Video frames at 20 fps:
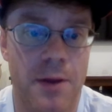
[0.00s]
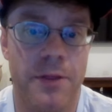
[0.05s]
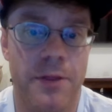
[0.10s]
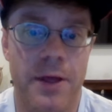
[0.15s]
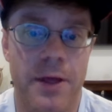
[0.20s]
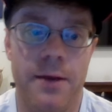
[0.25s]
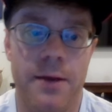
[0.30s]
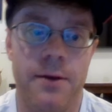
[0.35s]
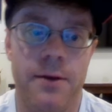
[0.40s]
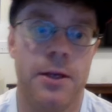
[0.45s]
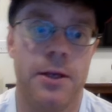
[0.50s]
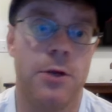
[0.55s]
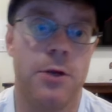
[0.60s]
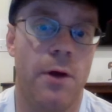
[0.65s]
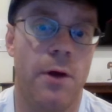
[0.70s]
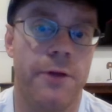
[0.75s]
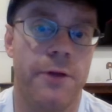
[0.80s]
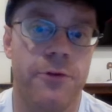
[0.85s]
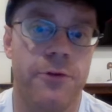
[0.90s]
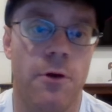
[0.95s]
Then
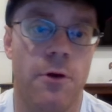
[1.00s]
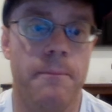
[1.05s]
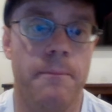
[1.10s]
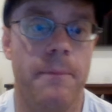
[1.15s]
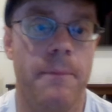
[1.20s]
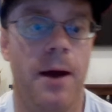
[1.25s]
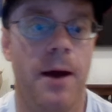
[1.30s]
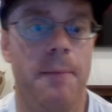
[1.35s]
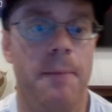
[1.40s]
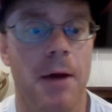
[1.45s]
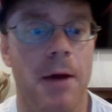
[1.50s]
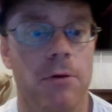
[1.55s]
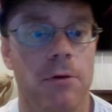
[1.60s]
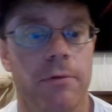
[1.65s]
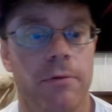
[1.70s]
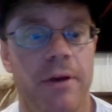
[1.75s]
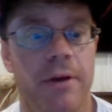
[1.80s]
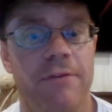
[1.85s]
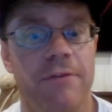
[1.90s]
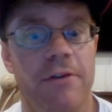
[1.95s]
you also, Mount
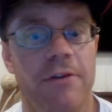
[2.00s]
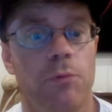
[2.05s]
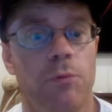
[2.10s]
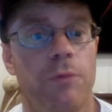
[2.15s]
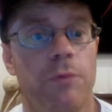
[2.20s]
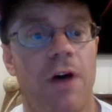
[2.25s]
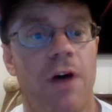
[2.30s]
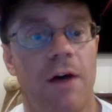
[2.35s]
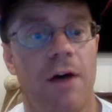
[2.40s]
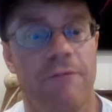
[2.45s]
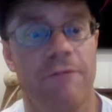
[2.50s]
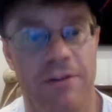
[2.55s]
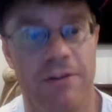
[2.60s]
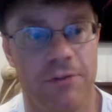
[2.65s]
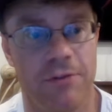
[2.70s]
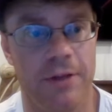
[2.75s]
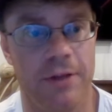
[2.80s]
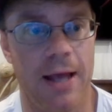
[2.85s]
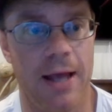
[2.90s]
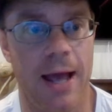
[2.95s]
Crevis was
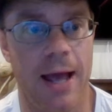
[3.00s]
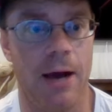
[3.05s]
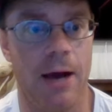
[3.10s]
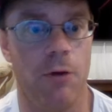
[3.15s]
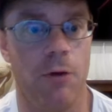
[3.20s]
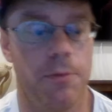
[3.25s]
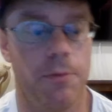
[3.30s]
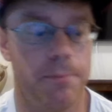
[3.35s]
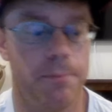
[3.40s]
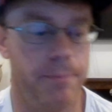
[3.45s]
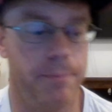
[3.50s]
obviously out.